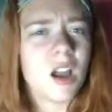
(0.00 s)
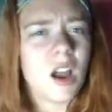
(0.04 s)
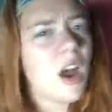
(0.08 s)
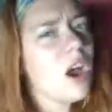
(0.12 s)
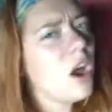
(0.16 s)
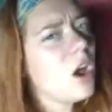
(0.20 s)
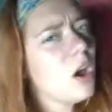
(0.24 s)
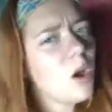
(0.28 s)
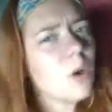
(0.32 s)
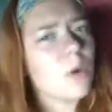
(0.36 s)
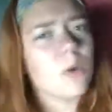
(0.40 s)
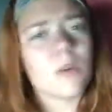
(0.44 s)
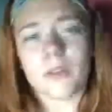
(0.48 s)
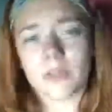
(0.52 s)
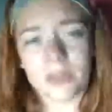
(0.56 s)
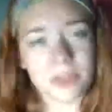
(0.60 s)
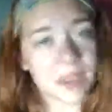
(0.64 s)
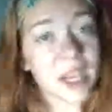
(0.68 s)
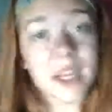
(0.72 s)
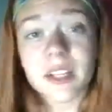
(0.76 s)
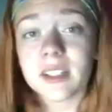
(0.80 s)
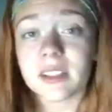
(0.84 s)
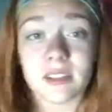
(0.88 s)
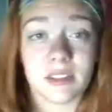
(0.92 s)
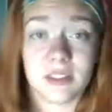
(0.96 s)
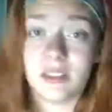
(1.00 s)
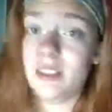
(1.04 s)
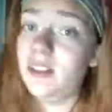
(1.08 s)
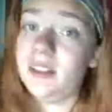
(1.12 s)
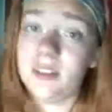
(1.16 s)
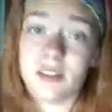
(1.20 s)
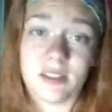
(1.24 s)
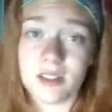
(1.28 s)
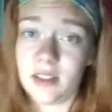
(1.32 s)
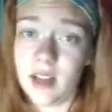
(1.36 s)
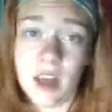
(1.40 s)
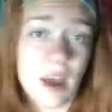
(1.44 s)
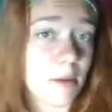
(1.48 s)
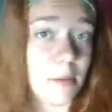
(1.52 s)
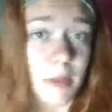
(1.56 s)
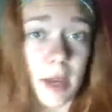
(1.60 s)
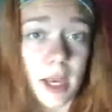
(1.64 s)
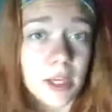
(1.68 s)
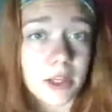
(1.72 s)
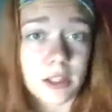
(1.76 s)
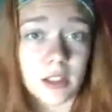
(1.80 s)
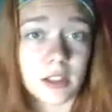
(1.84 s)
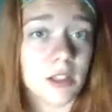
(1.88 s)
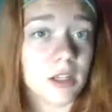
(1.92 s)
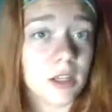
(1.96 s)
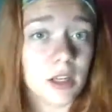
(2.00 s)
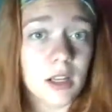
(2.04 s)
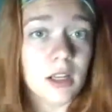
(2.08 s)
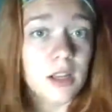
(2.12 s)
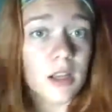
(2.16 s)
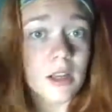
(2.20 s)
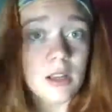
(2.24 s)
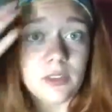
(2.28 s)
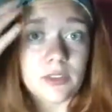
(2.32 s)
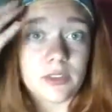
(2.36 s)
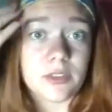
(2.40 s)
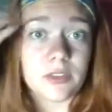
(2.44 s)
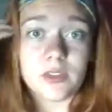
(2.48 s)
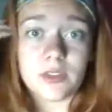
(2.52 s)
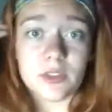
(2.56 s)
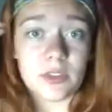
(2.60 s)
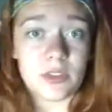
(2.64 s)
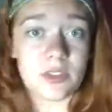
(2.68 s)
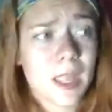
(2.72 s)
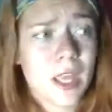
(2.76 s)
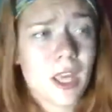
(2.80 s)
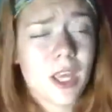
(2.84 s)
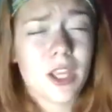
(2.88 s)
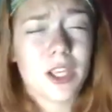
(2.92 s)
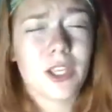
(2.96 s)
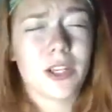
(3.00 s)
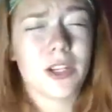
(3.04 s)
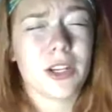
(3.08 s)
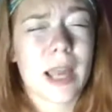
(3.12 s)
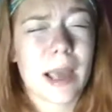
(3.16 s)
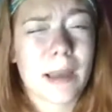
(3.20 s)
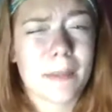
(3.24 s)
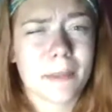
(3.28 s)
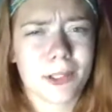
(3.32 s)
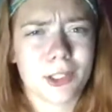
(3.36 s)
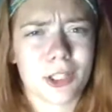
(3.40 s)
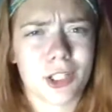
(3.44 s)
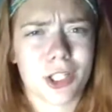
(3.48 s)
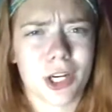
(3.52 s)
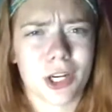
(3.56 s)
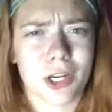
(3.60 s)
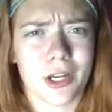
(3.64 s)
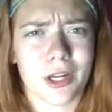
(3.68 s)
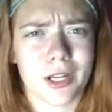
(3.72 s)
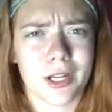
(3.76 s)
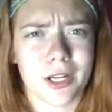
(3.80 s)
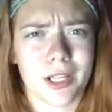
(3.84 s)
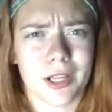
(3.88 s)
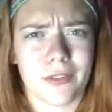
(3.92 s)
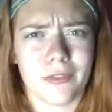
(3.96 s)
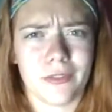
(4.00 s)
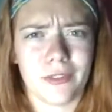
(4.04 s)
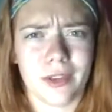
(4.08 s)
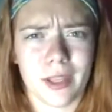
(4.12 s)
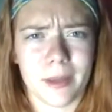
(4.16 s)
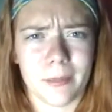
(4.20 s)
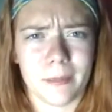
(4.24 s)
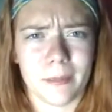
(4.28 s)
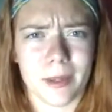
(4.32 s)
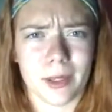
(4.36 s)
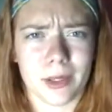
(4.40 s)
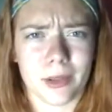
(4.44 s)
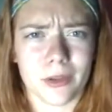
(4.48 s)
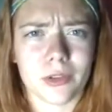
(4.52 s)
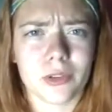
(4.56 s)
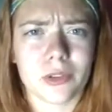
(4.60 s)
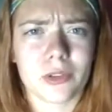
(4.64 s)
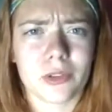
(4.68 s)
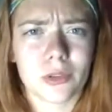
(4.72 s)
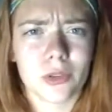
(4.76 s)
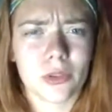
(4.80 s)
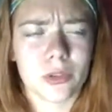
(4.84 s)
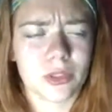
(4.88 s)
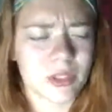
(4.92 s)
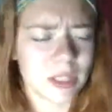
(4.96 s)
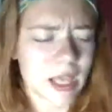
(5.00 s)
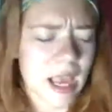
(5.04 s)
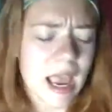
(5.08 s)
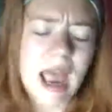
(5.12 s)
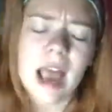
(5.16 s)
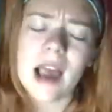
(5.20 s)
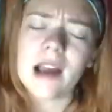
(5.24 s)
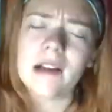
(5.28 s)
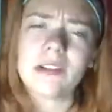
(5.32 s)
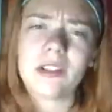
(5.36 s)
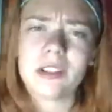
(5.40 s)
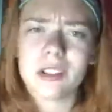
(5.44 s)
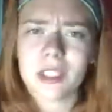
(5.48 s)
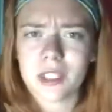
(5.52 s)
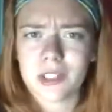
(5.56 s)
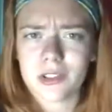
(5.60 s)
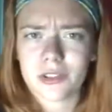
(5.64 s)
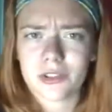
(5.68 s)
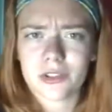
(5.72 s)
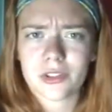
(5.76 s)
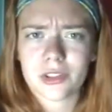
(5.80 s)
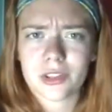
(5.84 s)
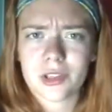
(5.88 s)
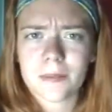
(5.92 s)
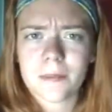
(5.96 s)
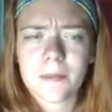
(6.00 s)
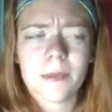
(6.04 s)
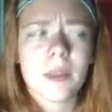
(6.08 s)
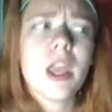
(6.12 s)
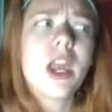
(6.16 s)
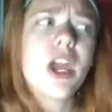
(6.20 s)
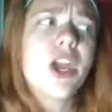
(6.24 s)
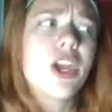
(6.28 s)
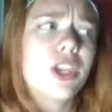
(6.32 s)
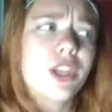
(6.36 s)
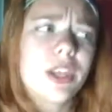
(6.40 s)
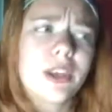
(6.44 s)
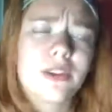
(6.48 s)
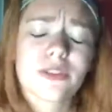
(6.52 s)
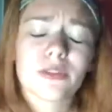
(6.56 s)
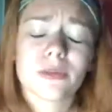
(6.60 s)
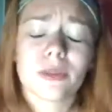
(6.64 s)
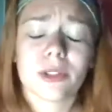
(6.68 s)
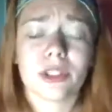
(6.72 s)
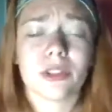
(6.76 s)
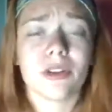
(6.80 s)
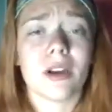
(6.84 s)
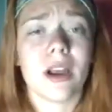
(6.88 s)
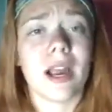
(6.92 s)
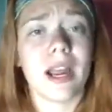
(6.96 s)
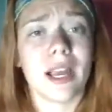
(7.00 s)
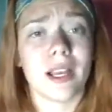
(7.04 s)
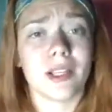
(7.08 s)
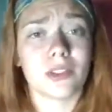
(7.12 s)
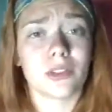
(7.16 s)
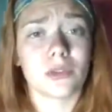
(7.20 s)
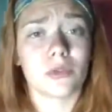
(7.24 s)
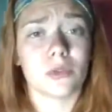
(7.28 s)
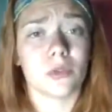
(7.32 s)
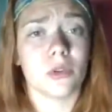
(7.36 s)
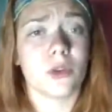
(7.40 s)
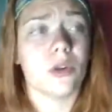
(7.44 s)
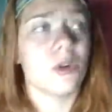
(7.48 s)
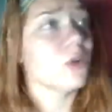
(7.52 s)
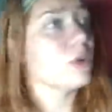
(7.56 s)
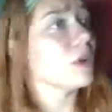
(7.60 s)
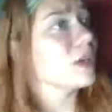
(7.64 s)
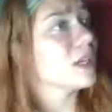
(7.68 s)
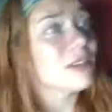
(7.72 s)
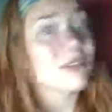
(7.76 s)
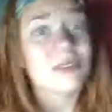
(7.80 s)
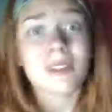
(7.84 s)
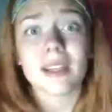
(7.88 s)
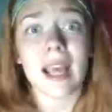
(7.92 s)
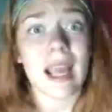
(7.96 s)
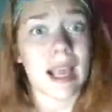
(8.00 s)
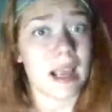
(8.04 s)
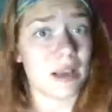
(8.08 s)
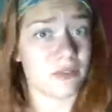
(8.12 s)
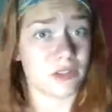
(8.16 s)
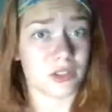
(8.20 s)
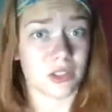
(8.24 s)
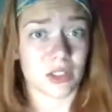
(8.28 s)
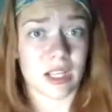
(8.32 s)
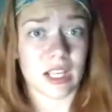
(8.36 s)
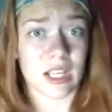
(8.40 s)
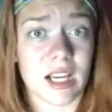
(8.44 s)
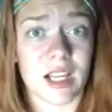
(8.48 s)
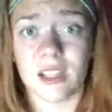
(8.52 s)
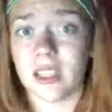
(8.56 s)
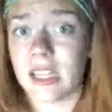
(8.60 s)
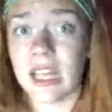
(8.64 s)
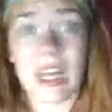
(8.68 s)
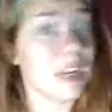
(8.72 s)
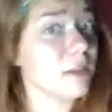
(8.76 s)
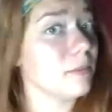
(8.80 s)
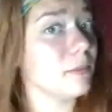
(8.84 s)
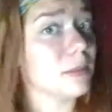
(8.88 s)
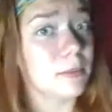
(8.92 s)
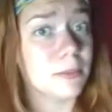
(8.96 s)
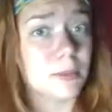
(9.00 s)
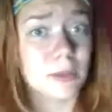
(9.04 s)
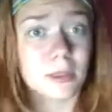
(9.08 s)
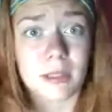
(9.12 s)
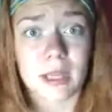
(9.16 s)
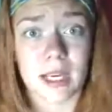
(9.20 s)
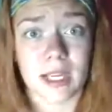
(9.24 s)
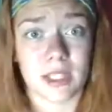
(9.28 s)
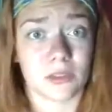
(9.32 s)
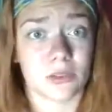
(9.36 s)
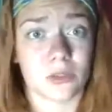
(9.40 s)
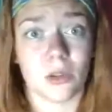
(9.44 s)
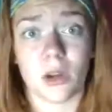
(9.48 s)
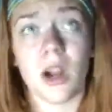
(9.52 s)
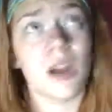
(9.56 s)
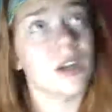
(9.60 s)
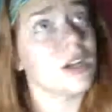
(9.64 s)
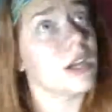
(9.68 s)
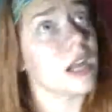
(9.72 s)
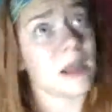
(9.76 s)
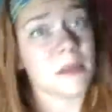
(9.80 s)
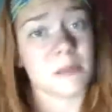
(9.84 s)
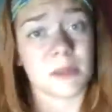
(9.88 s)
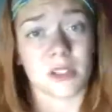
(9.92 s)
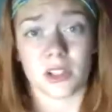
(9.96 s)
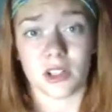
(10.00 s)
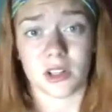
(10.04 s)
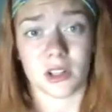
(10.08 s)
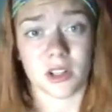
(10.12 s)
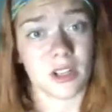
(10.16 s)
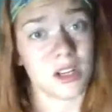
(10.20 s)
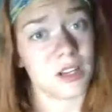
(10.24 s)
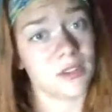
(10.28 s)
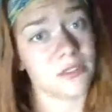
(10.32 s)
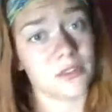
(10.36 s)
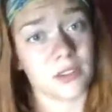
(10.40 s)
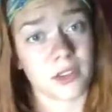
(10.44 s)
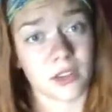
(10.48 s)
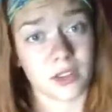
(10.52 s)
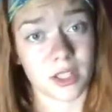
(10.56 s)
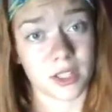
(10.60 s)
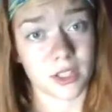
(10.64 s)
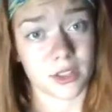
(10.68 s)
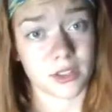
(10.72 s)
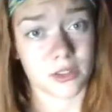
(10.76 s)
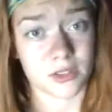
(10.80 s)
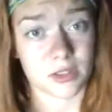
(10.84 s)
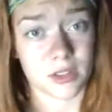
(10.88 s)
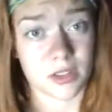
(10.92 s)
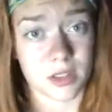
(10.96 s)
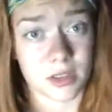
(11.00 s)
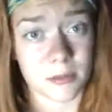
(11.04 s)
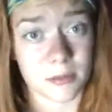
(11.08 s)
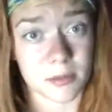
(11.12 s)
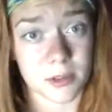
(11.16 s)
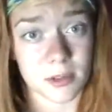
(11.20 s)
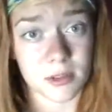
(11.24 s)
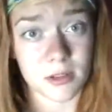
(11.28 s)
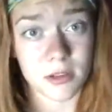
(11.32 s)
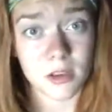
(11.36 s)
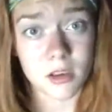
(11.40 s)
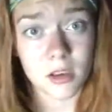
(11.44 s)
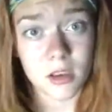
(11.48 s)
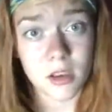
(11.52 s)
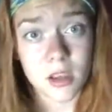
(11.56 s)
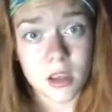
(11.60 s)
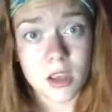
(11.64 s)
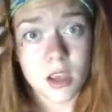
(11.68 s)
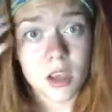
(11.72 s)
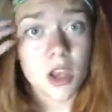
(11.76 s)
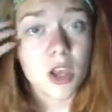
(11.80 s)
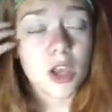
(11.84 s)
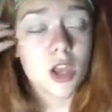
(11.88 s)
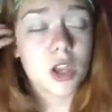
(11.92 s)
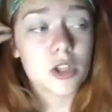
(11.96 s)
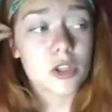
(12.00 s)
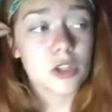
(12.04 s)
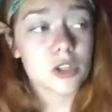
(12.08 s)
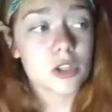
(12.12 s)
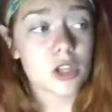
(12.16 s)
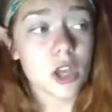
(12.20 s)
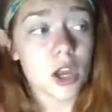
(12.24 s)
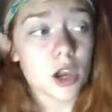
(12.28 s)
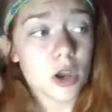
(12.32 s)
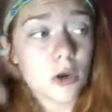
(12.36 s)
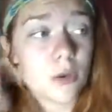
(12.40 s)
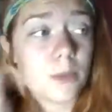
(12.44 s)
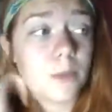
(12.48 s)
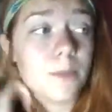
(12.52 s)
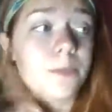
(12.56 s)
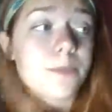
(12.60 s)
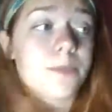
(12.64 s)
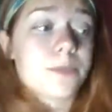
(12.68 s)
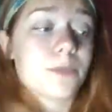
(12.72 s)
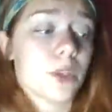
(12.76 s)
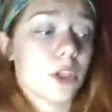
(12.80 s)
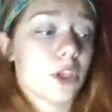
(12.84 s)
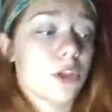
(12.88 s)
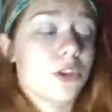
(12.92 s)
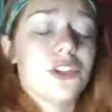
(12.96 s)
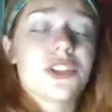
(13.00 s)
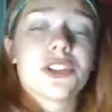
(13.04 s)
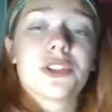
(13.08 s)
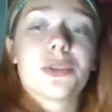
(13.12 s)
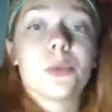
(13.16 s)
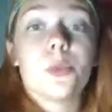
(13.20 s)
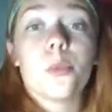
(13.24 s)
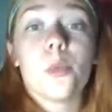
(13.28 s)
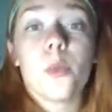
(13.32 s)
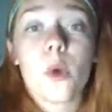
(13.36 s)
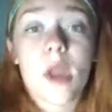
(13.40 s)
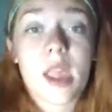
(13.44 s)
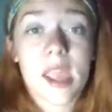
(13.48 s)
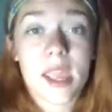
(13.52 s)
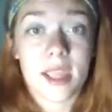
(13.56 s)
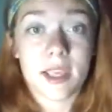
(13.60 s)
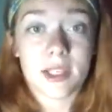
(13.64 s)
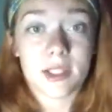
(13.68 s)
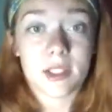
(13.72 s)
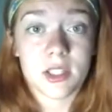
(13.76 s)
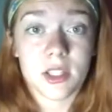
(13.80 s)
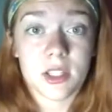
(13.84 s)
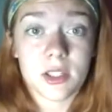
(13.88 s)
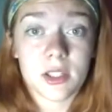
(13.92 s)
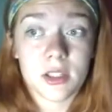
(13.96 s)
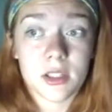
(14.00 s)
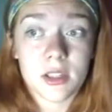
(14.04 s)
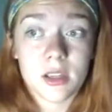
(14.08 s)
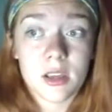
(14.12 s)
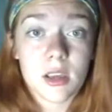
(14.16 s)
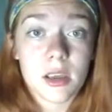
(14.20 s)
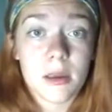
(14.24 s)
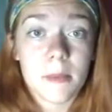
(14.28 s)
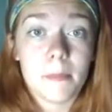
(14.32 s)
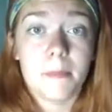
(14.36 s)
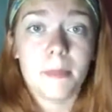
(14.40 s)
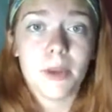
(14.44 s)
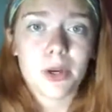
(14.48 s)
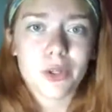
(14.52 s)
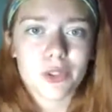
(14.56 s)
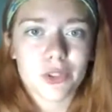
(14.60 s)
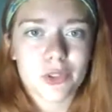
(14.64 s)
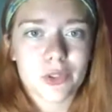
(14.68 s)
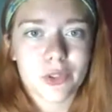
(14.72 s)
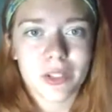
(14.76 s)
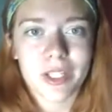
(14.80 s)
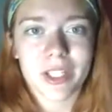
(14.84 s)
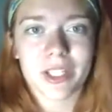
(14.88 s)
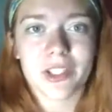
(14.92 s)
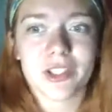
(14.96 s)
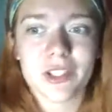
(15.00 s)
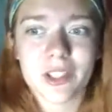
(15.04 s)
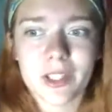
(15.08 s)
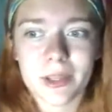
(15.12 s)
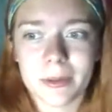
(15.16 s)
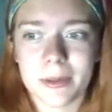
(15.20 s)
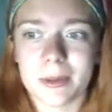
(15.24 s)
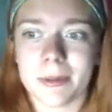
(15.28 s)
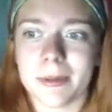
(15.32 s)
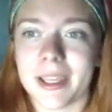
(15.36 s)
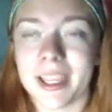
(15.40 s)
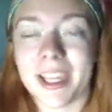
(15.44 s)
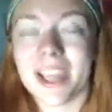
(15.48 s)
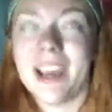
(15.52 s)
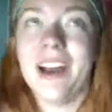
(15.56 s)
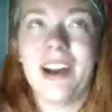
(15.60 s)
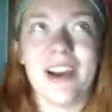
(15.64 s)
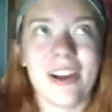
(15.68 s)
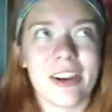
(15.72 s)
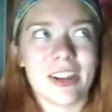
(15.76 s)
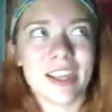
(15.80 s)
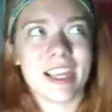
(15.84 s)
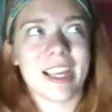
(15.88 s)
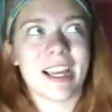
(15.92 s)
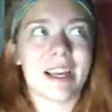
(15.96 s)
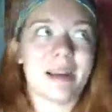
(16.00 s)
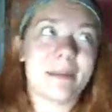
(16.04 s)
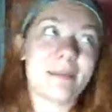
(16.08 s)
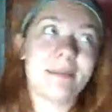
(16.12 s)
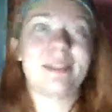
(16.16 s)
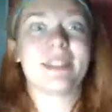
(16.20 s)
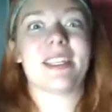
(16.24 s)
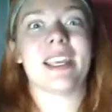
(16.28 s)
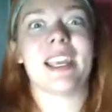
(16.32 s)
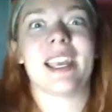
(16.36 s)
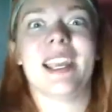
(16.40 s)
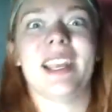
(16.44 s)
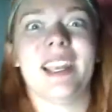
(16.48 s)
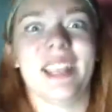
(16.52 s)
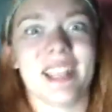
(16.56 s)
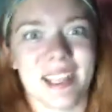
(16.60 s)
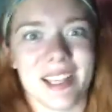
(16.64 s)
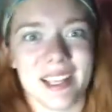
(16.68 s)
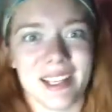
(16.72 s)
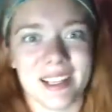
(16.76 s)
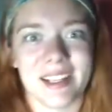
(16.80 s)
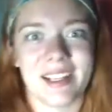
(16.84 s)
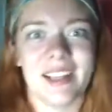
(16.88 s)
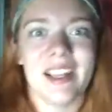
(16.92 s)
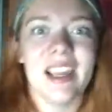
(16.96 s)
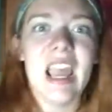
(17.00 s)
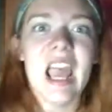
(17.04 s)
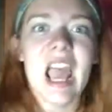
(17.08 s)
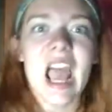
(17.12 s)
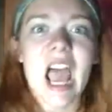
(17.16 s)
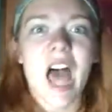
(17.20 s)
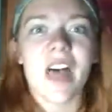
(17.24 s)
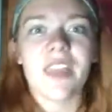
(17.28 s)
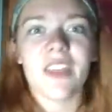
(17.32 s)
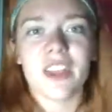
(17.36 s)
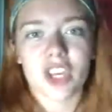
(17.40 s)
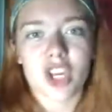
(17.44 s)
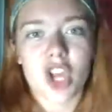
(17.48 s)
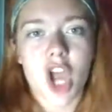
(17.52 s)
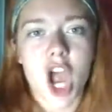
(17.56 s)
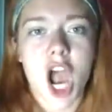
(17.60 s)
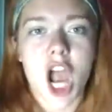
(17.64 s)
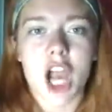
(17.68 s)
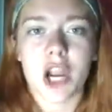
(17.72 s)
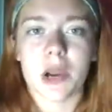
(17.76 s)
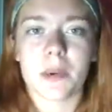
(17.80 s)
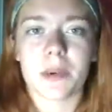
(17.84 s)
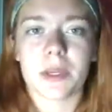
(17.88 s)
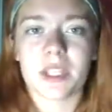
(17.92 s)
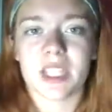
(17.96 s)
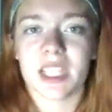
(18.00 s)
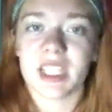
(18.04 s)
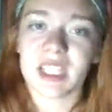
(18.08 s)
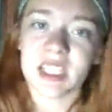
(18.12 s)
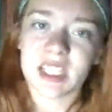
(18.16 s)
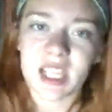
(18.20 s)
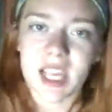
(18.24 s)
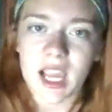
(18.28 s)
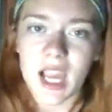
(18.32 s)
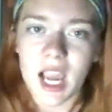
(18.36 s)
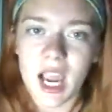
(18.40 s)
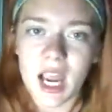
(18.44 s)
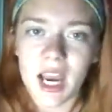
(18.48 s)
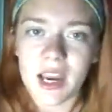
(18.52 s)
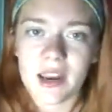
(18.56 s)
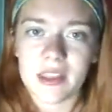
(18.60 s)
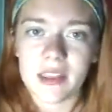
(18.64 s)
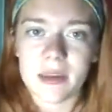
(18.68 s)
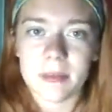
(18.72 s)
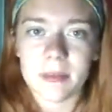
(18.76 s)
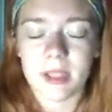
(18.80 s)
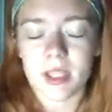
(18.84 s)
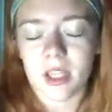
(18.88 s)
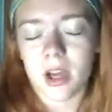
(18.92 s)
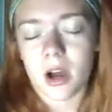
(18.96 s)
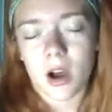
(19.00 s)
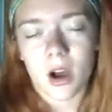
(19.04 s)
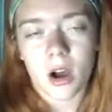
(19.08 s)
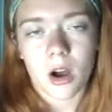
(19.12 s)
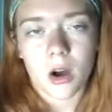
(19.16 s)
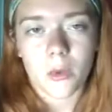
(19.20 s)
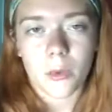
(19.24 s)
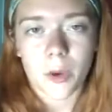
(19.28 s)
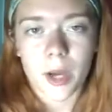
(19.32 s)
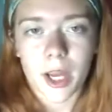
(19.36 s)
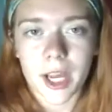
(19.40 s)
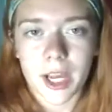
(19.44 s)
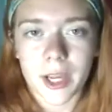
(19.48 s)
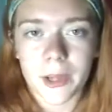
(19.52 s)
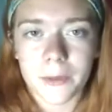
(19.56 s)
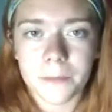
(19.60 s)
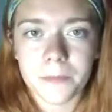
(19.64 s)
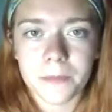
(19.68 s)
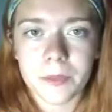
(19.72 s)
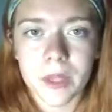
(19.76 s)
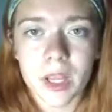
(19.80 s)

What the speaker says: Oh, that does not matter. You're not mature enough in middle school to have a relationship. You have to wait till high school, or even after A lot of people in high school are not mature enough for relationships. So, you just wait. Middle school relationships, people are like, oh yeah, I'm dating. And then you awkwardly say hi to them in the hallway.